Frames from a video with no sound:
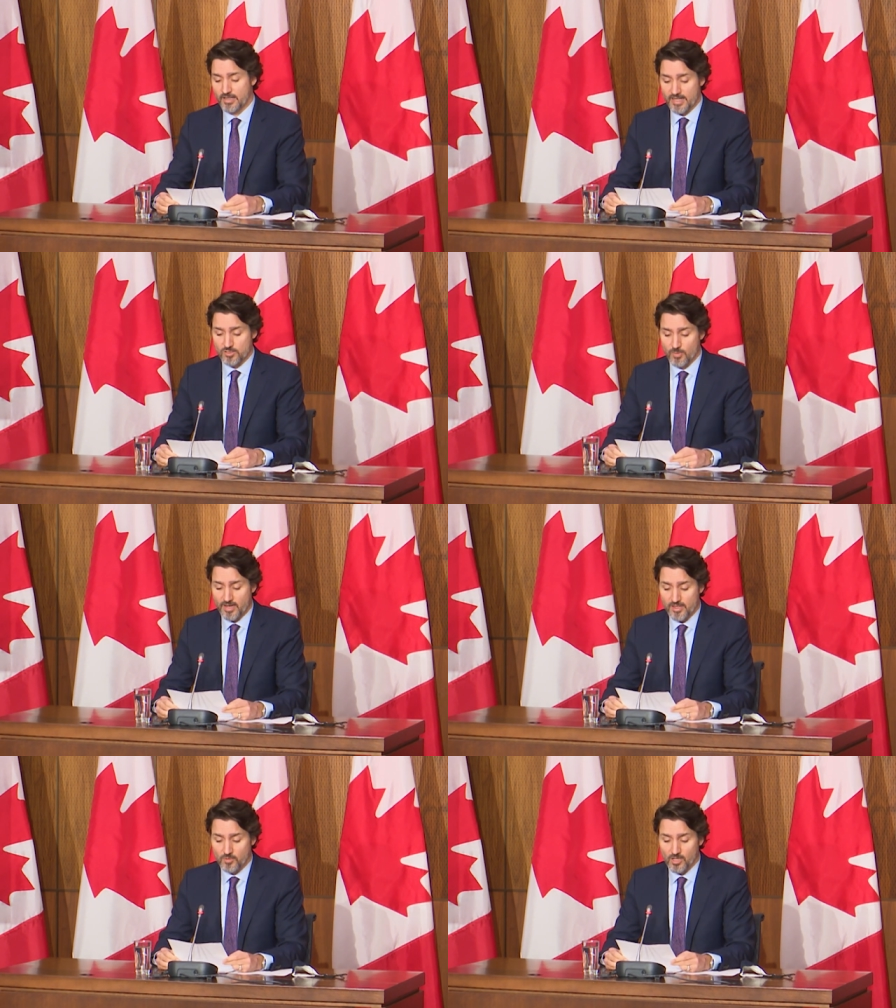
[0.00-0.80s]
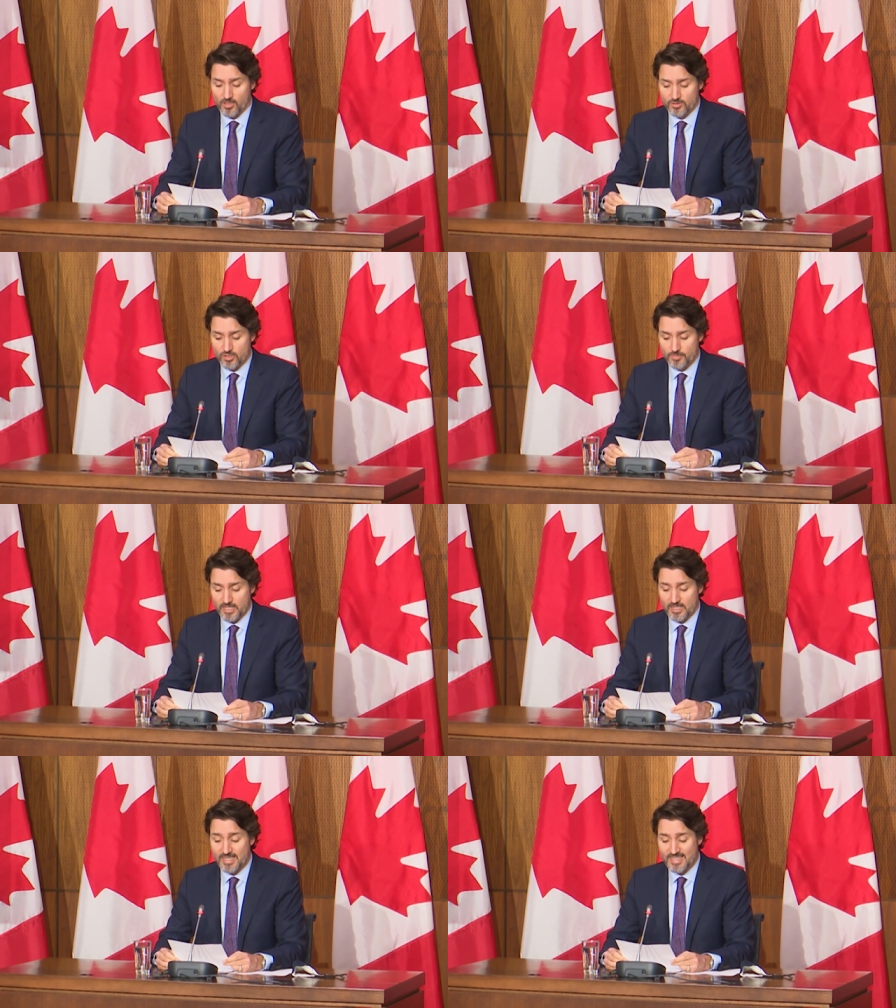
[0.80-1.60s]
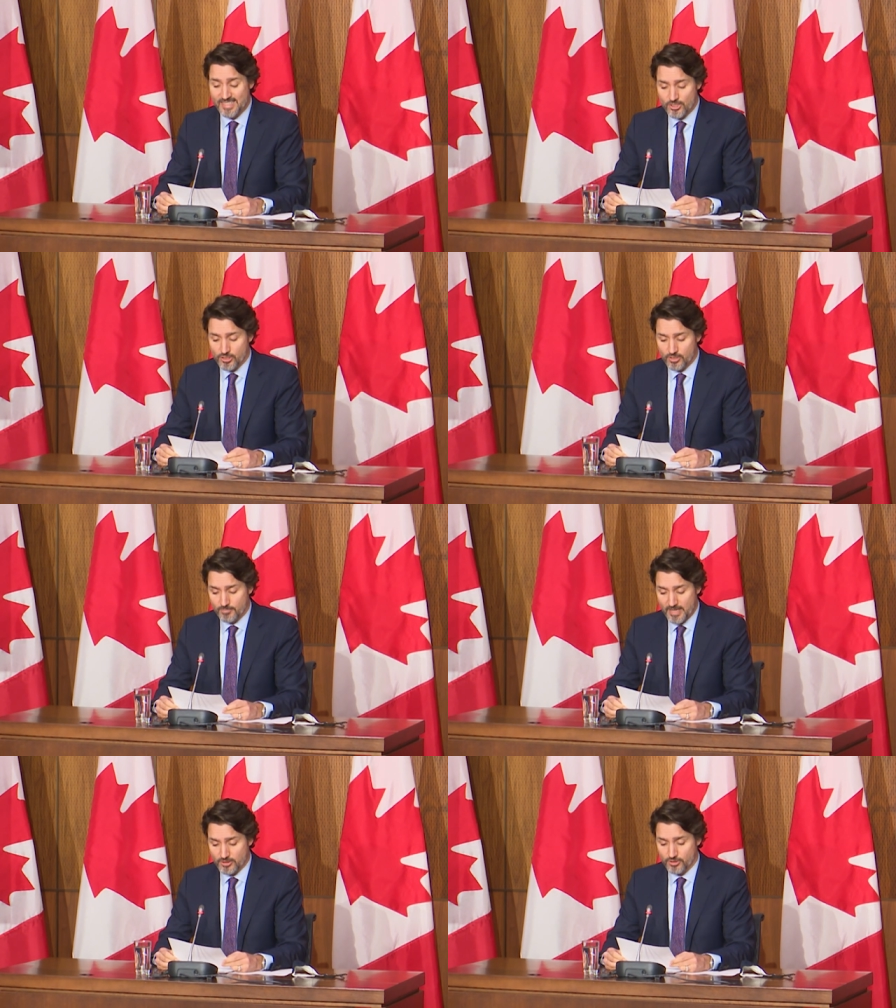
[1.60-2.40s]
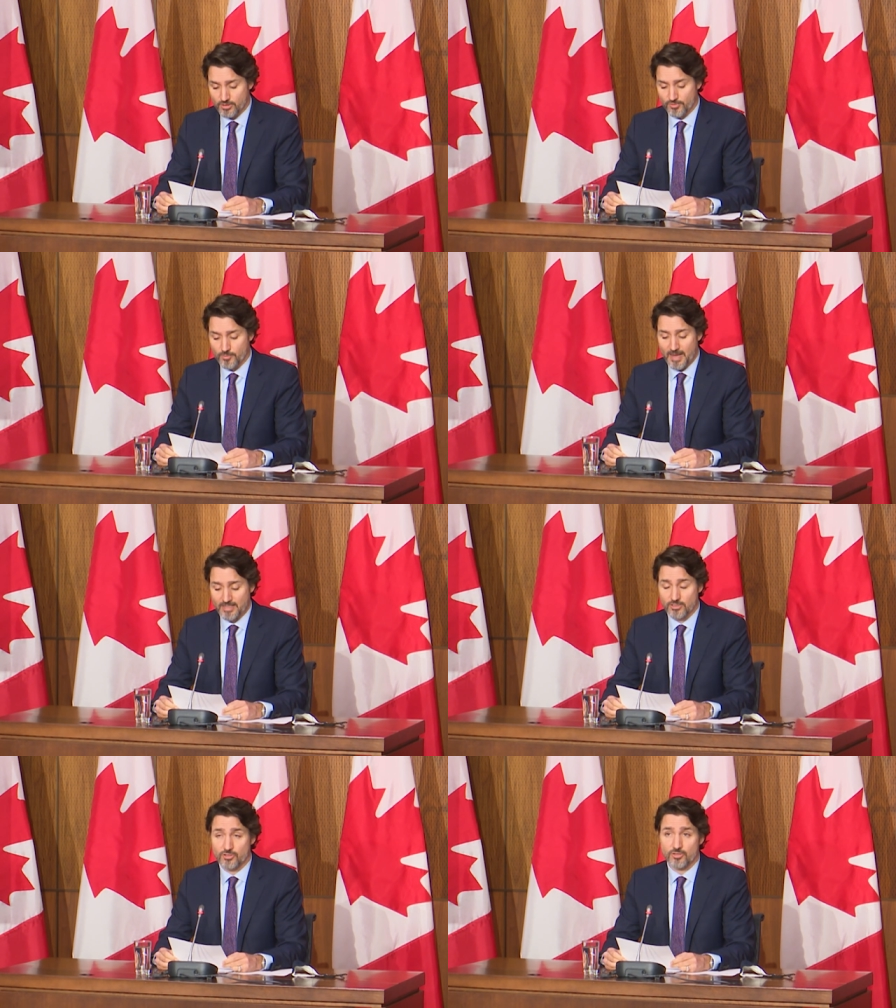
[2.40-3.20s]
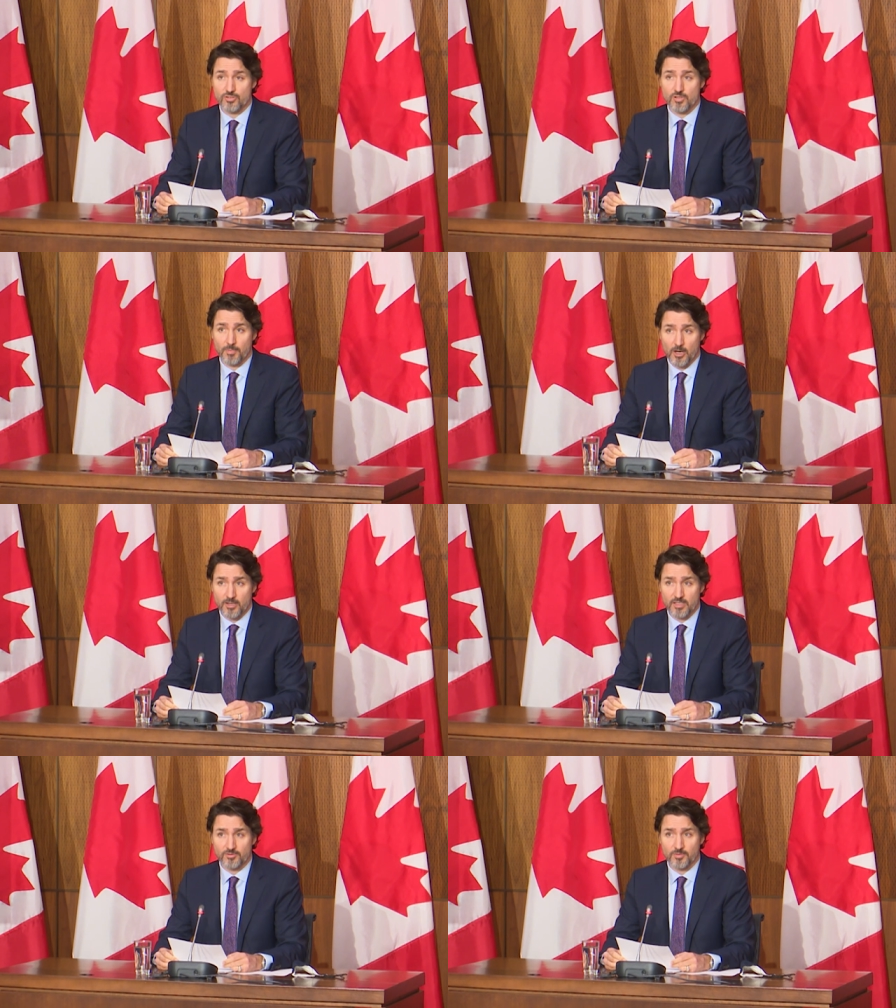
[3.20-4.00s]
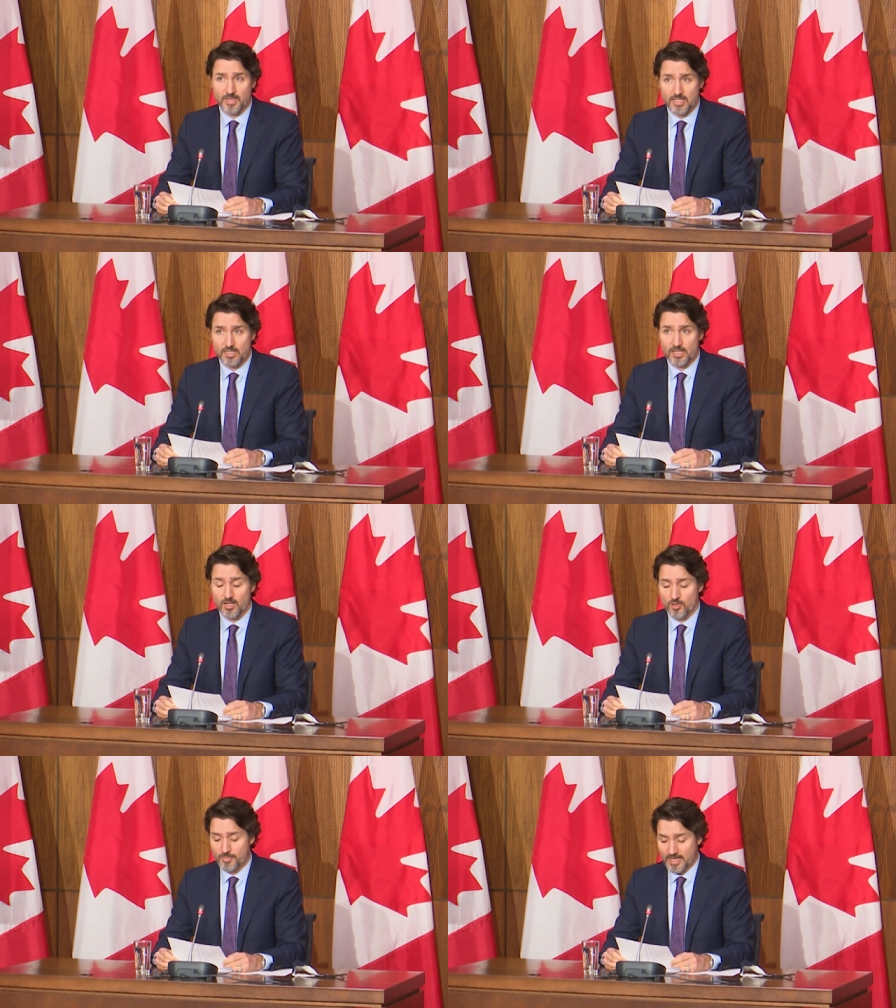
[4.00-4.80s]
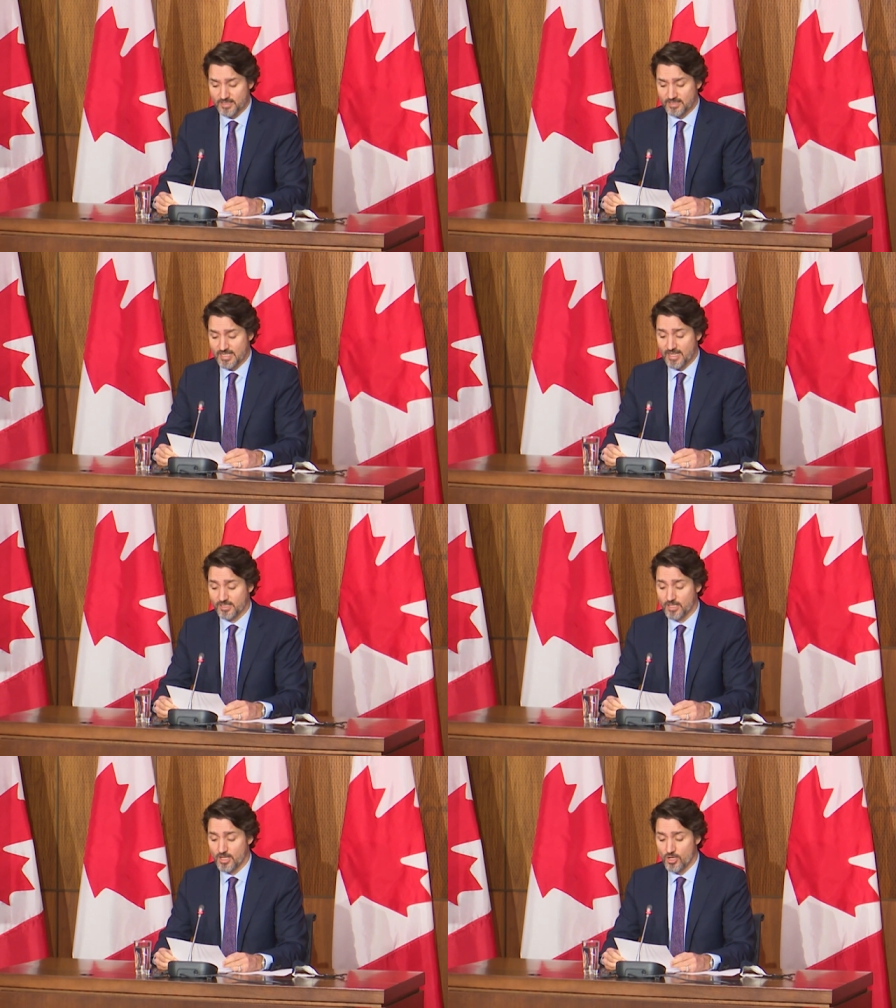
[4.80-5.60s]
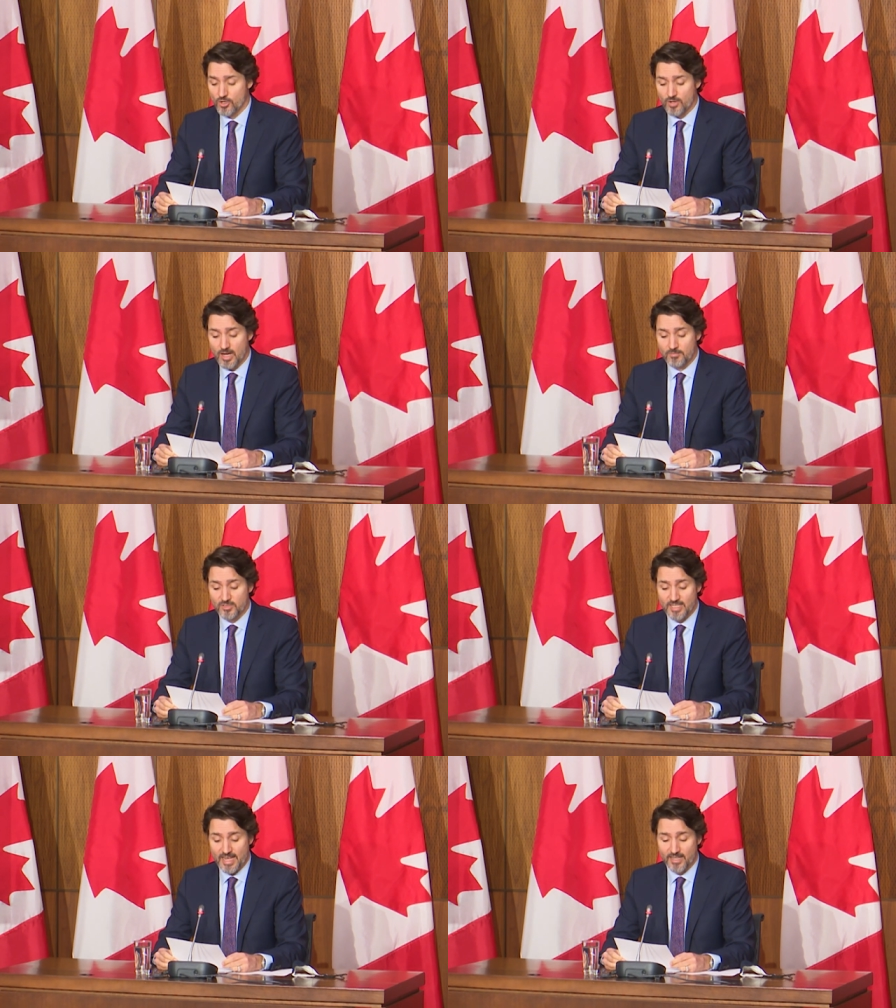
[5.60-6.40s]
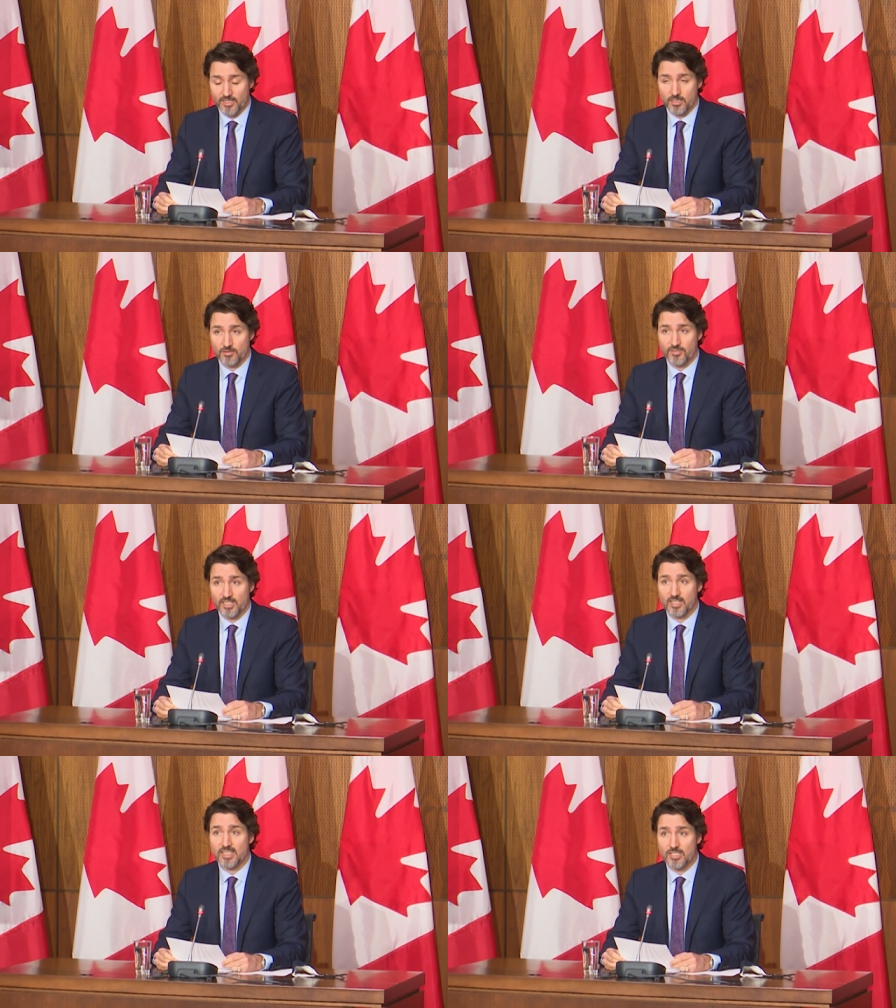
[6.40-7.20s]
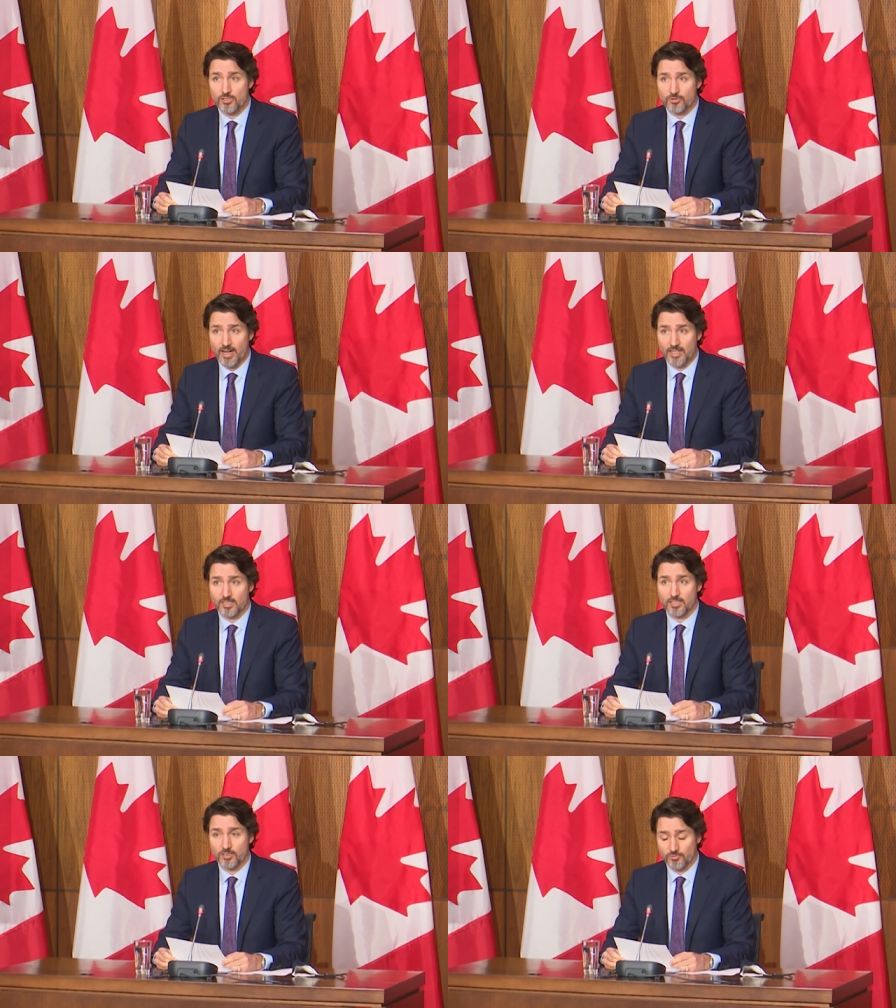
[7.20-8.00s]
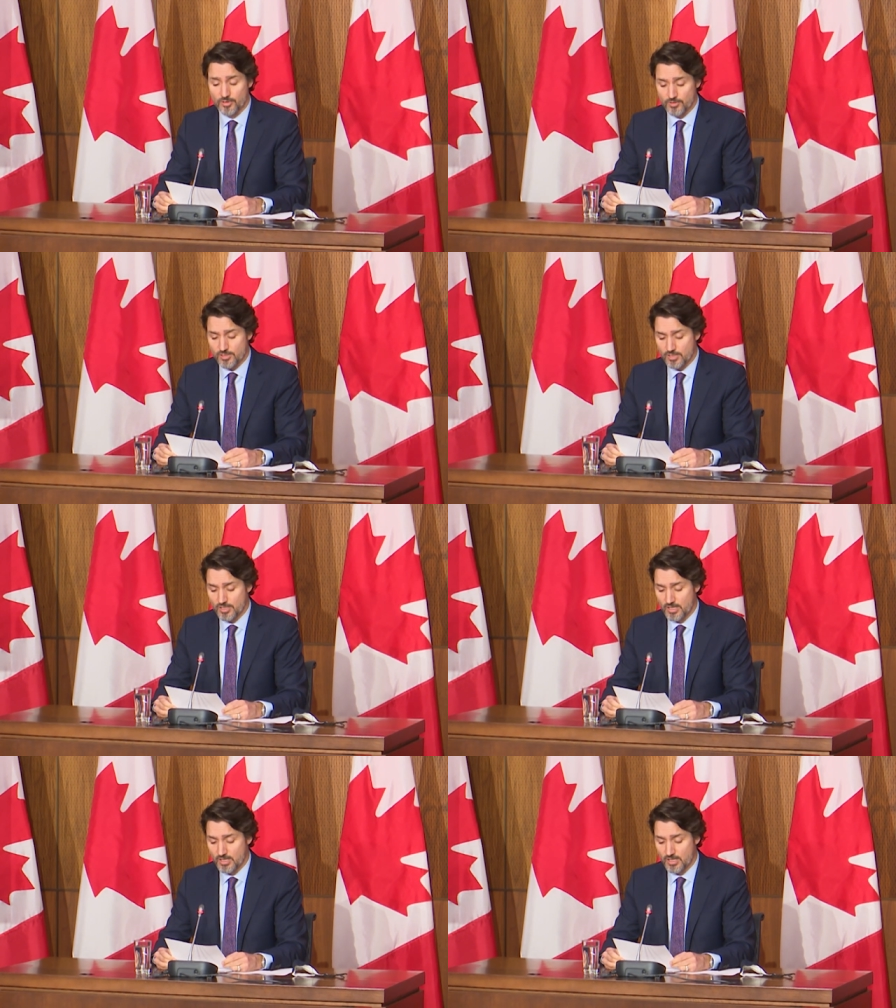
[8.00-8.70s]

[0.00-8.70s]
That's why there will also be additional measures for passengers departing from India or Pakistan who come to Canada via indirect routes.